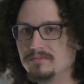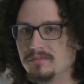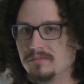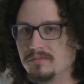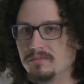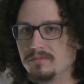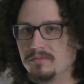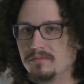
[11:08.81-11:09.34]
We
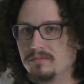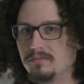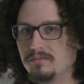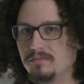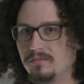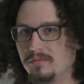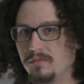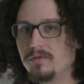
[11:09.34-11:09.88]
have to
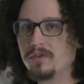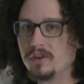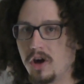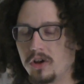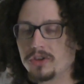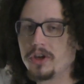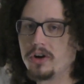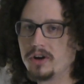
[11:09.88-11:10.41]

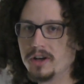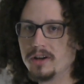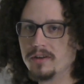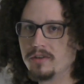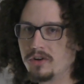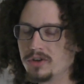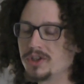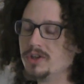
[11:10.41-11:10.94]
prove,
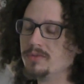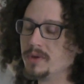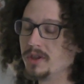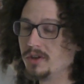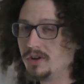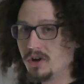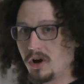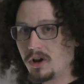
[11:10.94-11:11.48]
right,
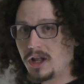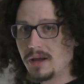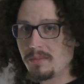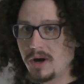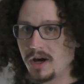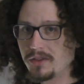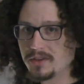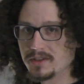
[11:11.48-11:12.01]
that
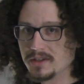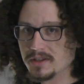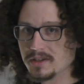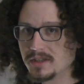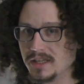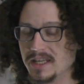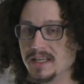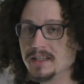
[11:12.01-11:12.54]

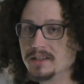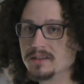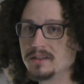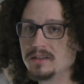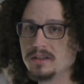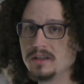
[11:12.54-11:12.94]
the